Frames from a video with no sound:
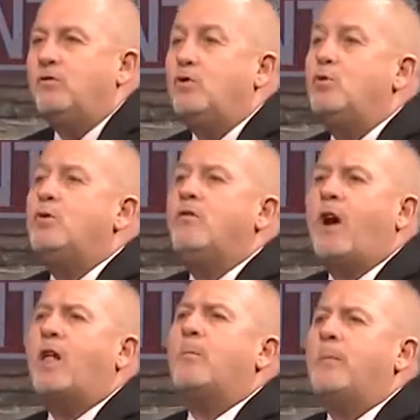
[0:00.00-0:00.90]
new
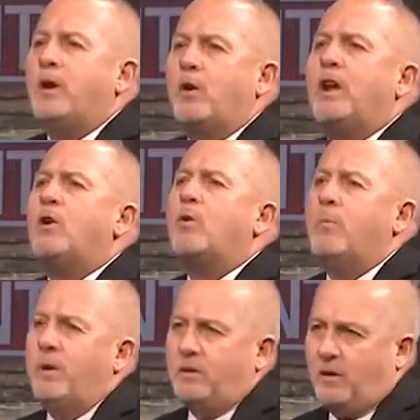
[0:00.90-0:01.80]
development or
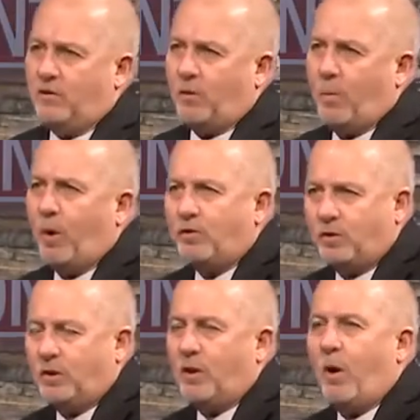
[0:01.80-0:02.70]
increment that is
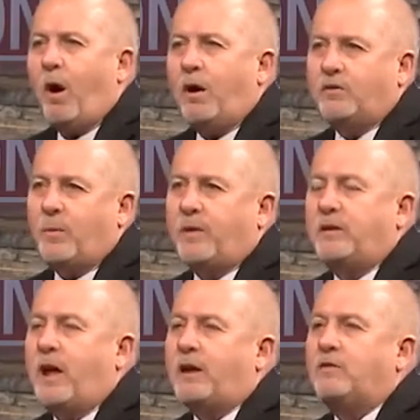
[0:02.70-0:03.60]
supposedly caused by the
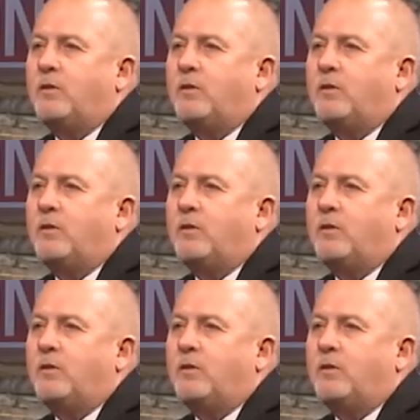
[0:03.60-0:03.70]
tax